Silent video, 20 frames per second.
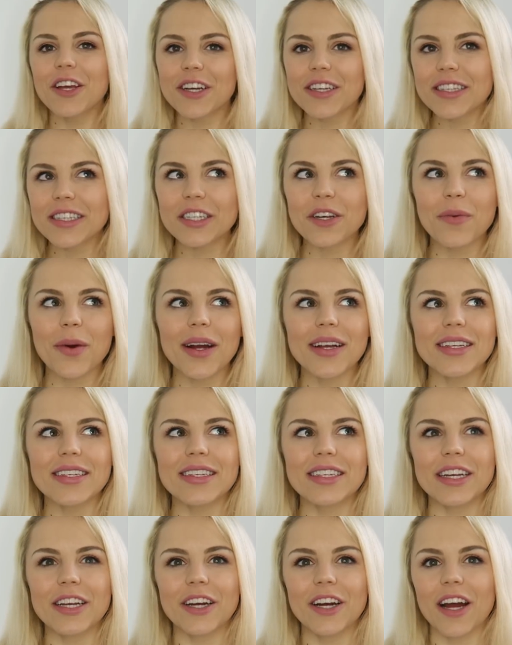You could still wear it to
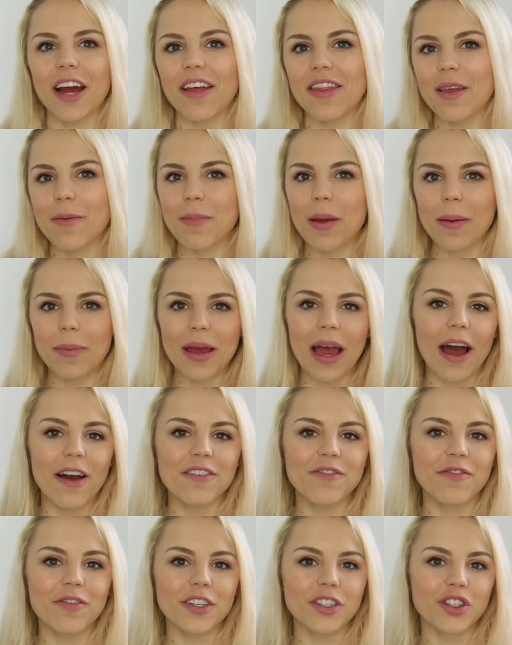dinner and then maybe
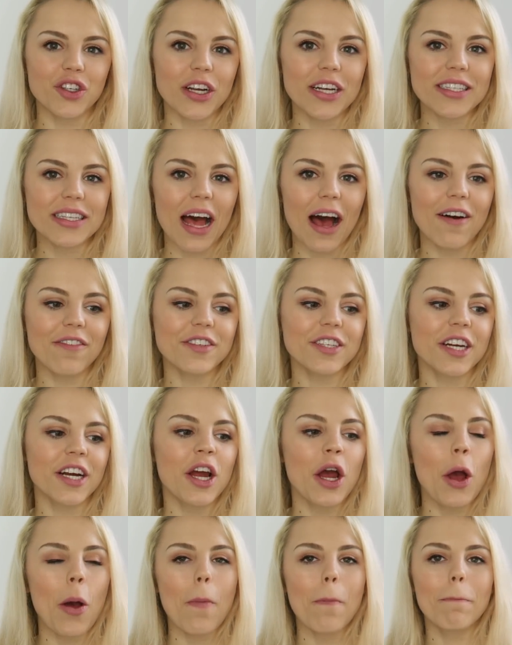out for drinks after,
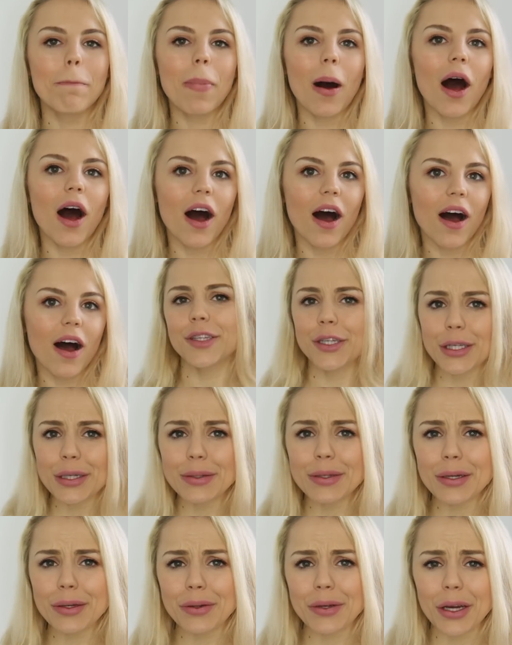but
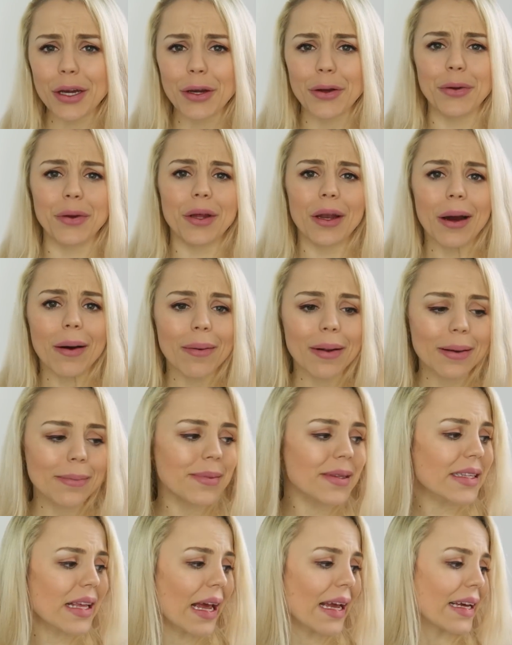you do you know what
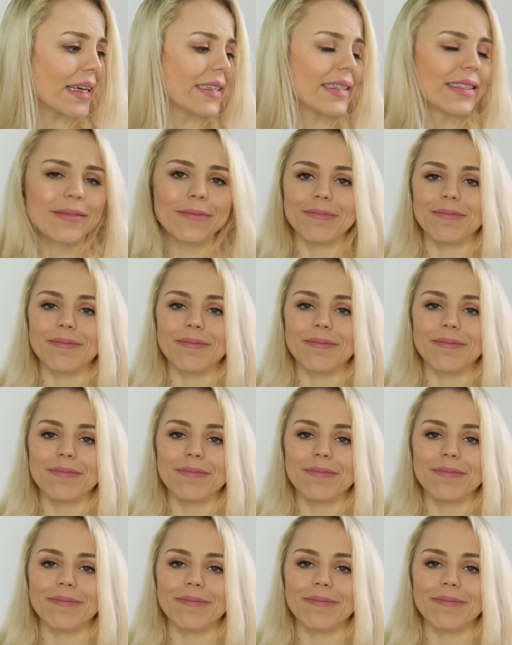I'm saying?